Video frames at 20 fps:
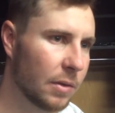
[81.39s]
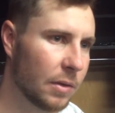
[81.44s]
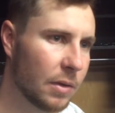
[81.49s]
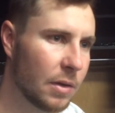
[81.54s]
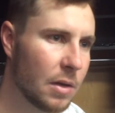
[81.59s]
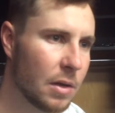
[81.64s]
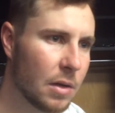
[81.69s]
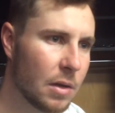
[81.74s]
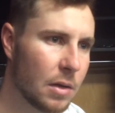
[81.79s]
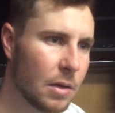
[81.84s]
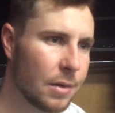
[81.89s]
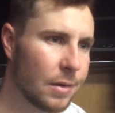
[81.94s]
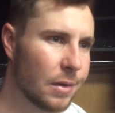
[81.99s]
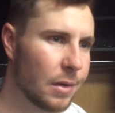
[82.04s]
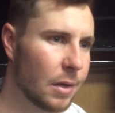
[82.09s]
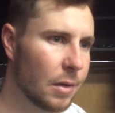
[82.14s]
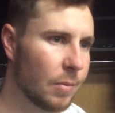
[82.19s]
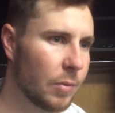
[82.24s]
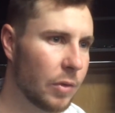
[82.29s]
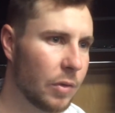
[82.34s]
and
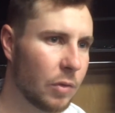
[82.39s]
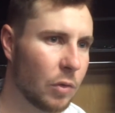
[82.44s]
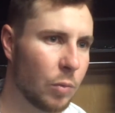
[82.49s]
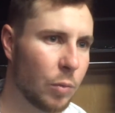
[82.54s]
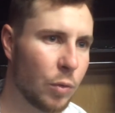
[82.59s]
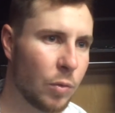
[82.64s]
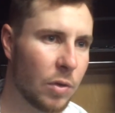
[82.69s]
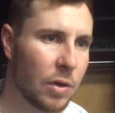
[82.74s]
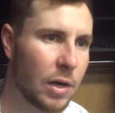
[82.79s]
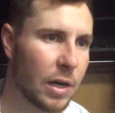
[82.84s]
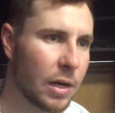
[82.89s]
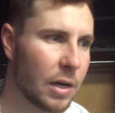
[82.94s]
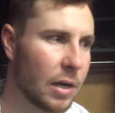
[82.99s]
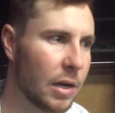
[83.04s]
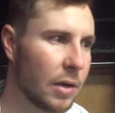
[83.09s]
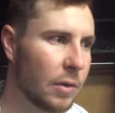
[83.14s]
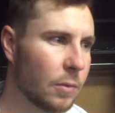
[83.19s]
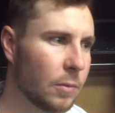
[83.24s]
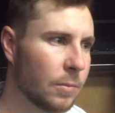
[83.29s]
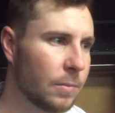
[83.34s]
he threw me one that I could
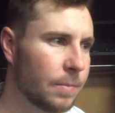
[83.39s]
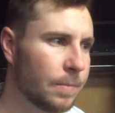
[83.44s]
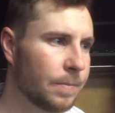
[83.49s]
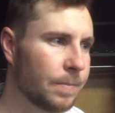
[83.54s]
handle.